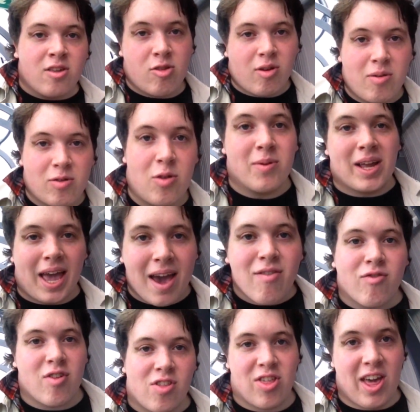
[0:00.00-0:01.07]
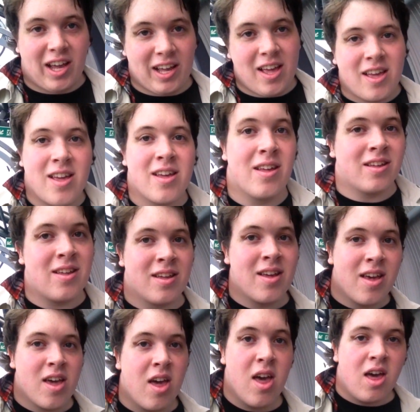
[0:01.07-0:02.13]
So I was doing everything
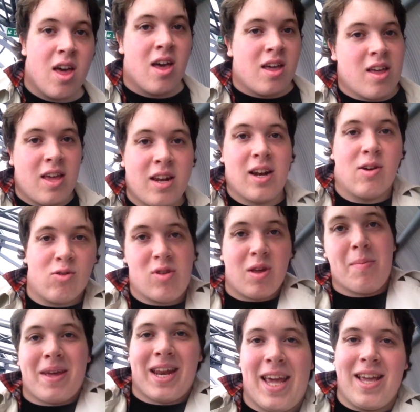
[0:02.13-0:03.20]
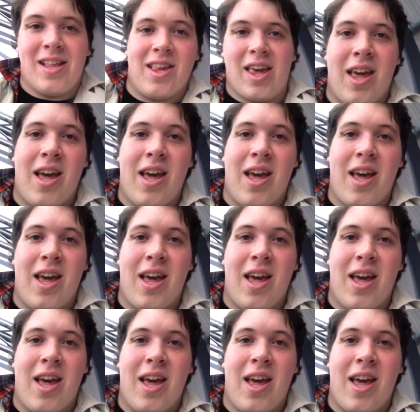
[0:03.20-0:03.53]
in those 10 minutes.